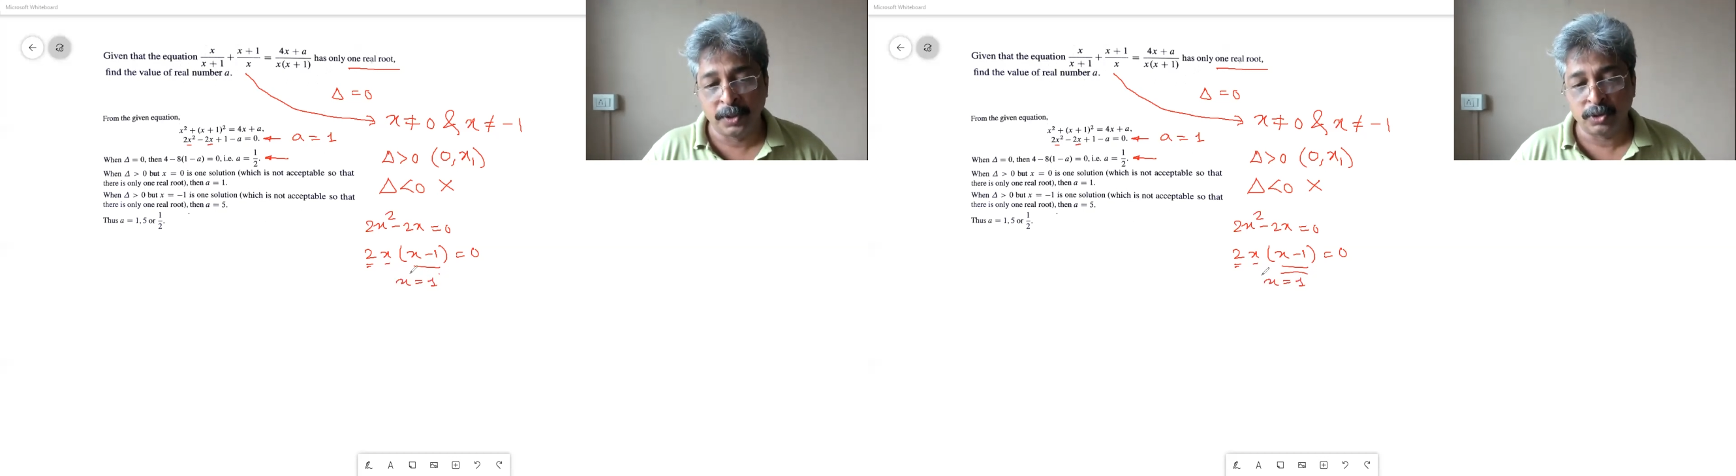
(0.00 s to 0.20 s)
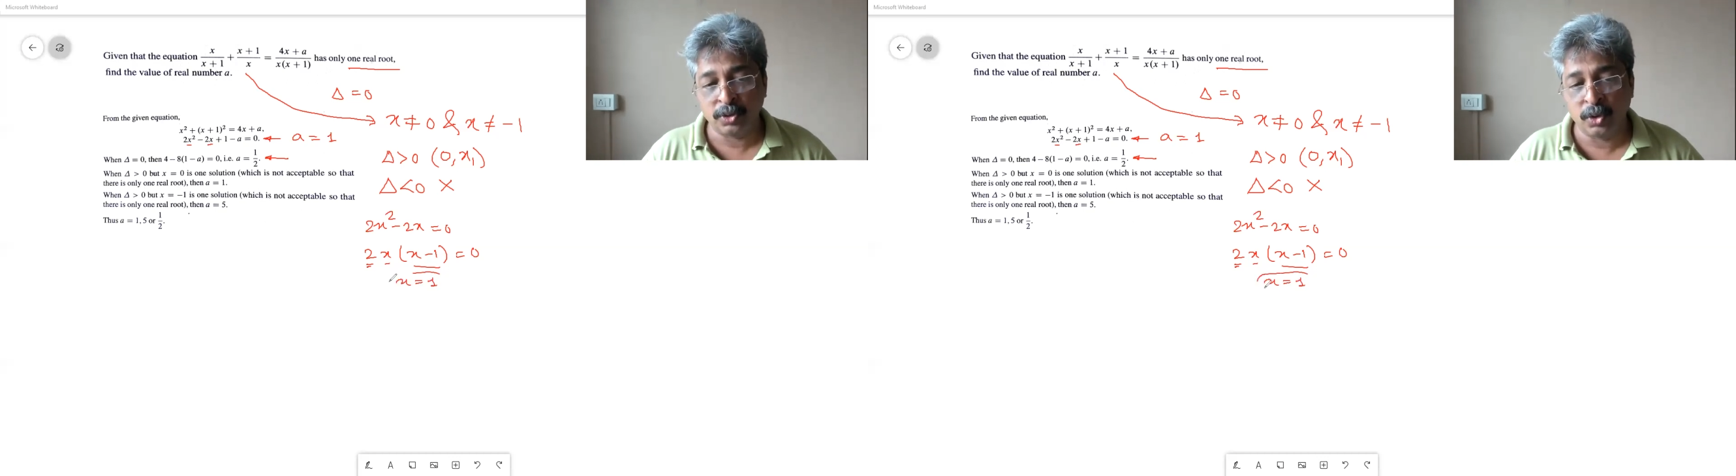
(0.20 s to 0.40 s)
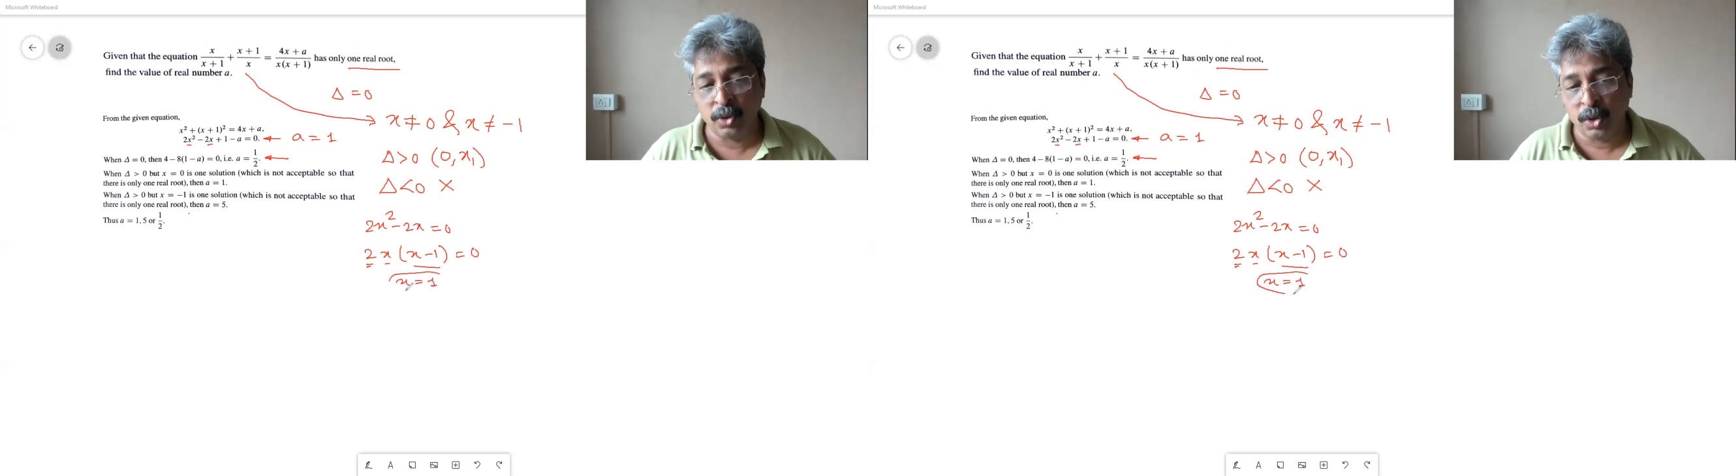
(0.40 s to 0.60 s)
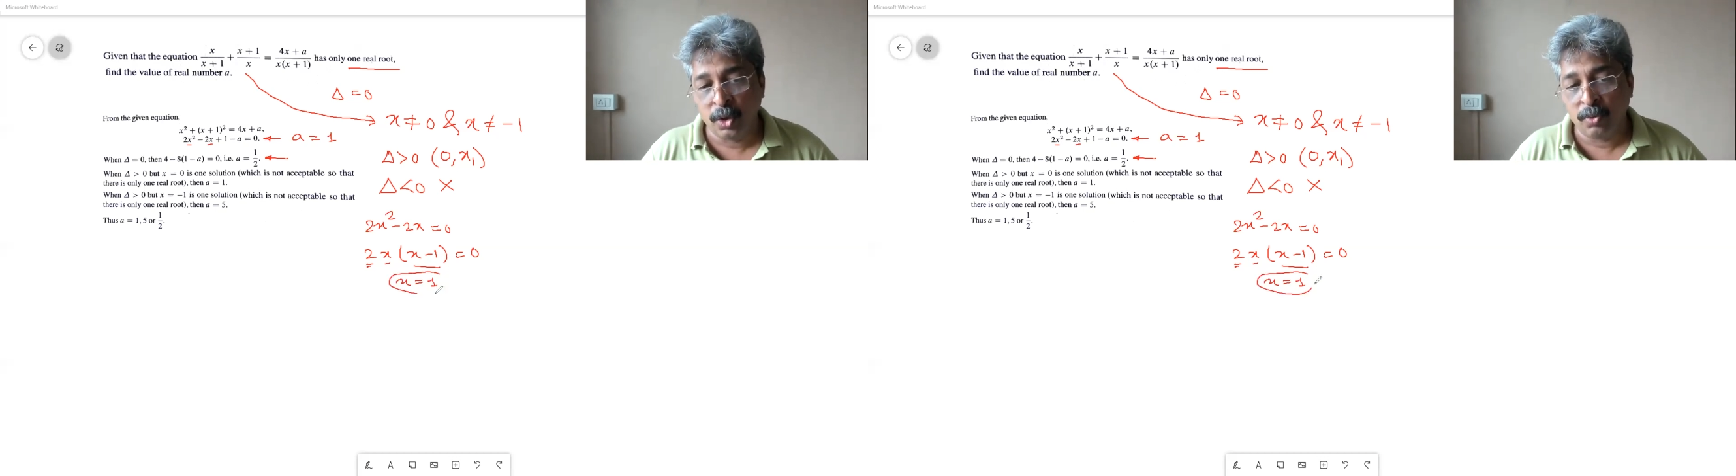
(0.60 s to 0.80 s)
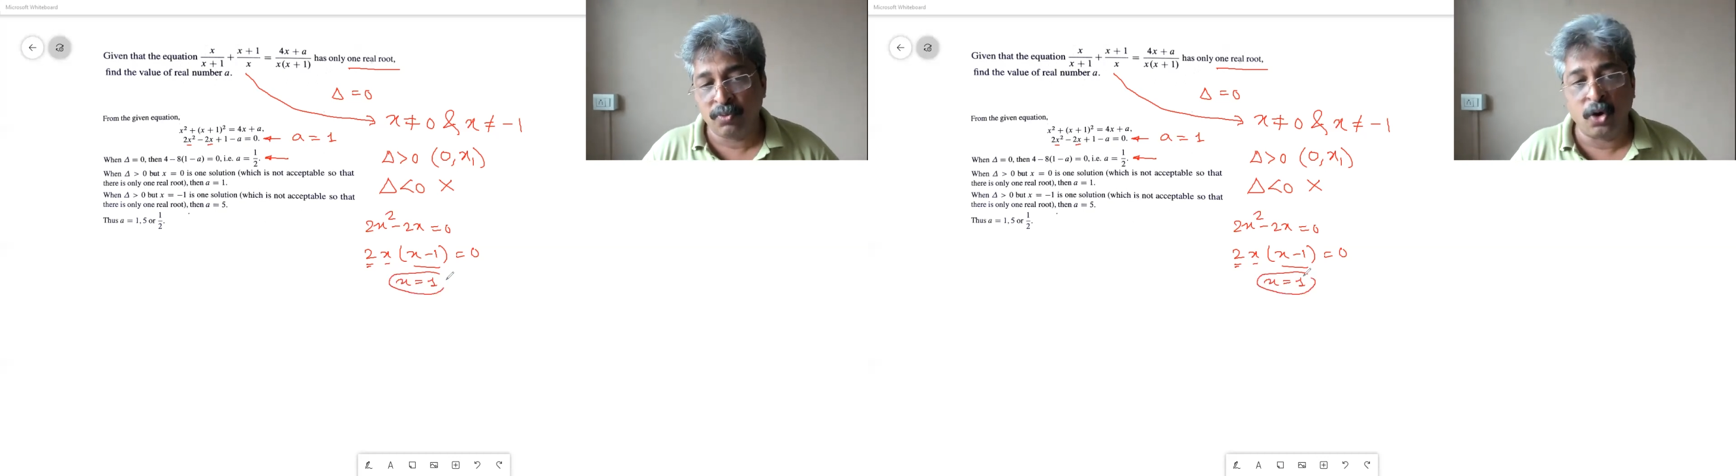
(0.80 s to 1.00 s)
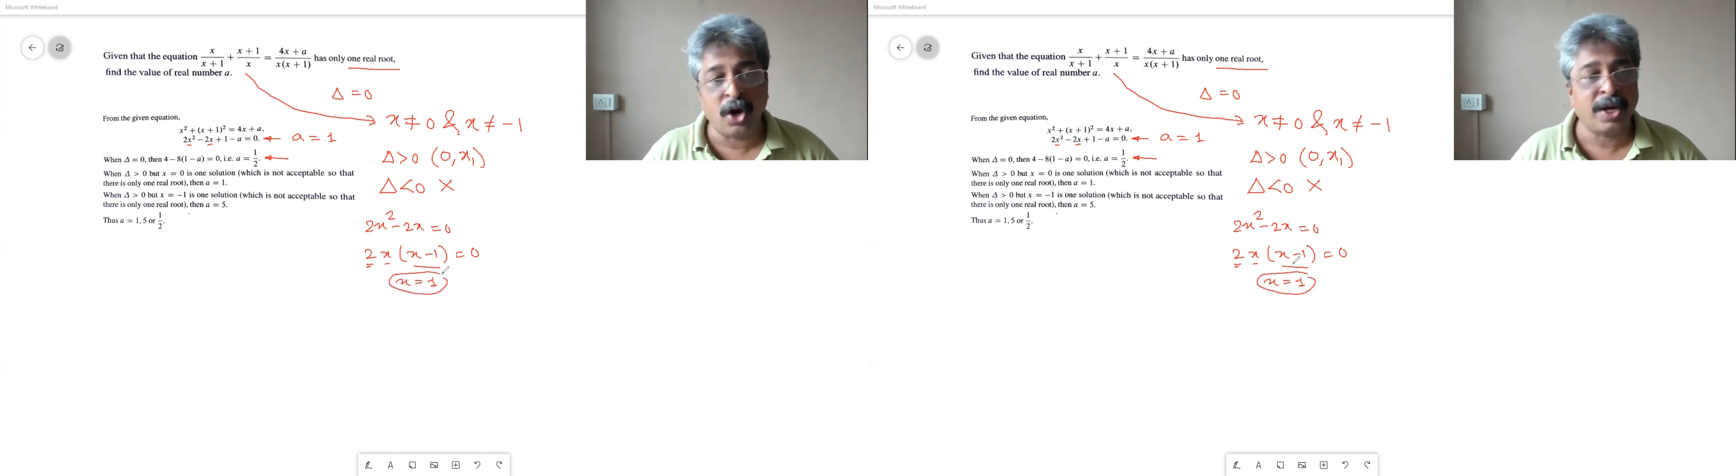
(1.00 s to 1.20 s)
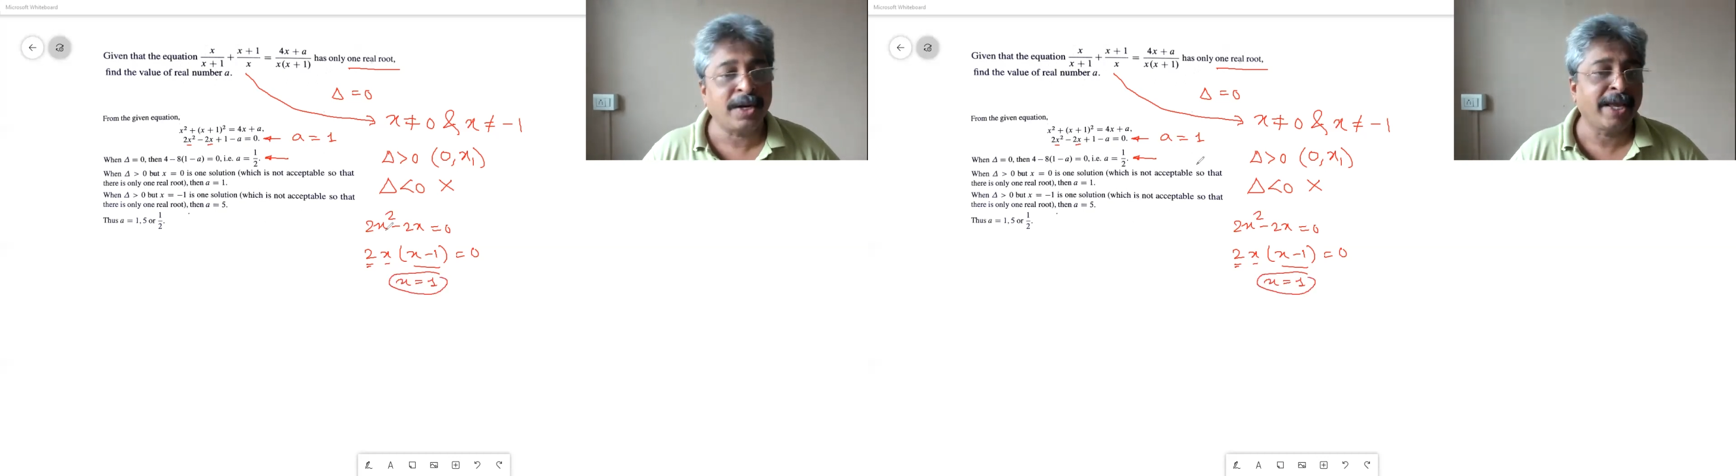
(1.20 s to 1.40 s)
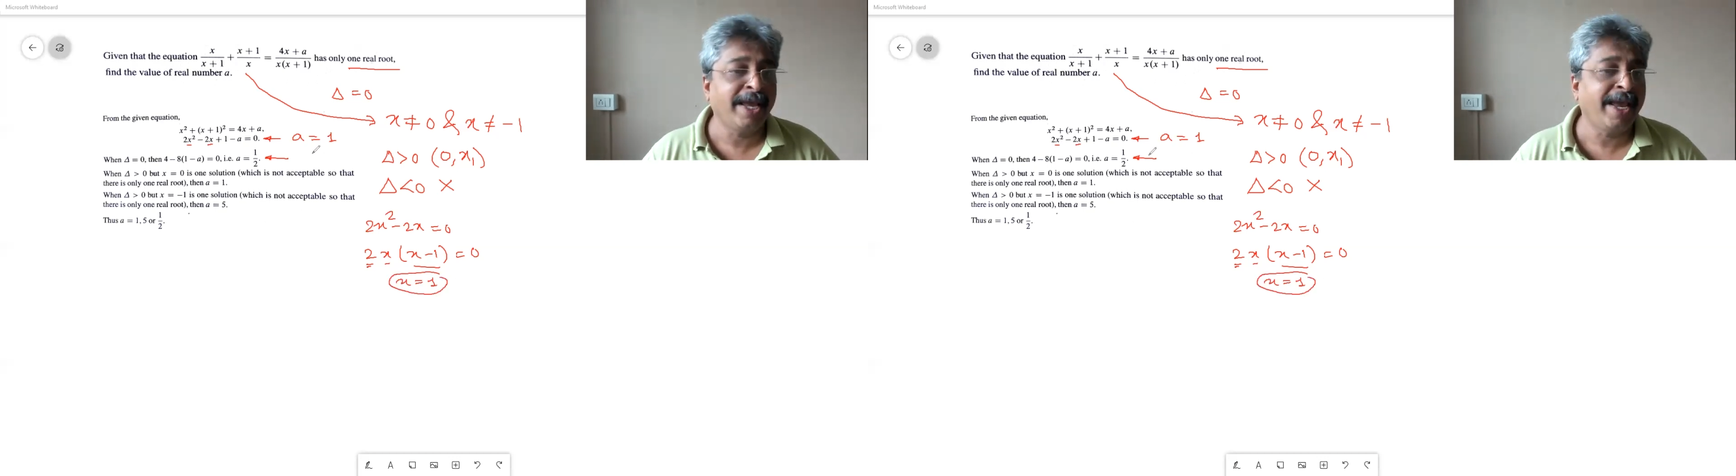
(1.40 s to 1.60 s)
So,
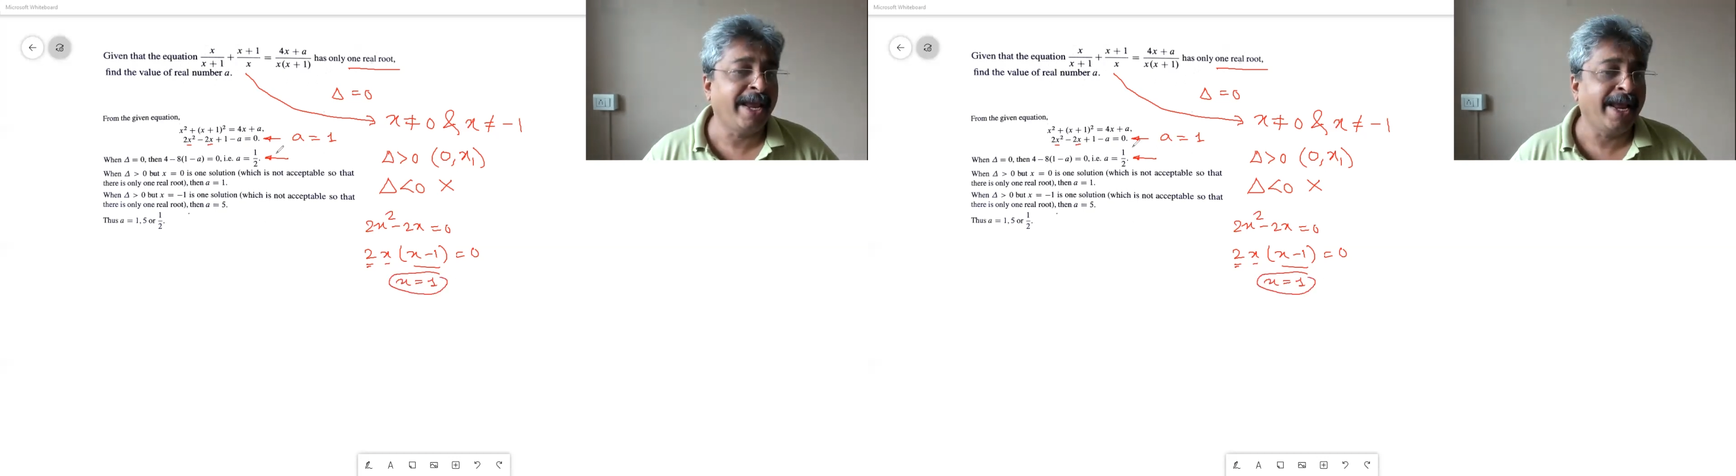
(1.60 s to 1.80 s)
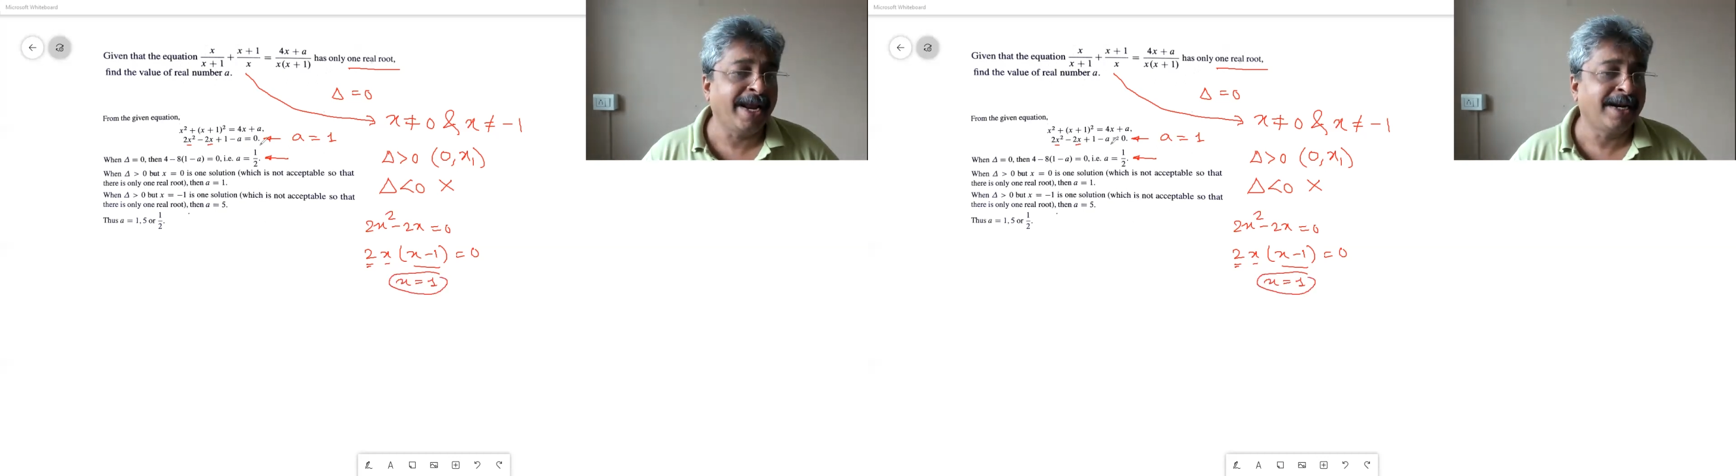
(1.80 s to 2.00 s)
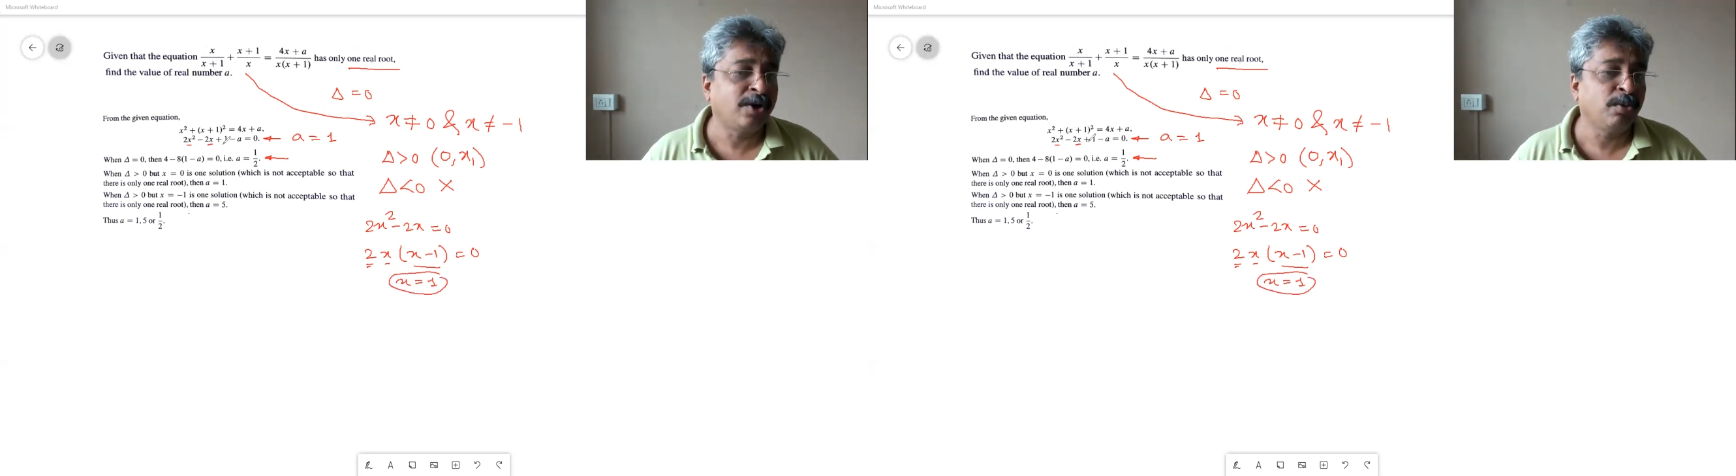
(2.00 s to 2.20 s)
for a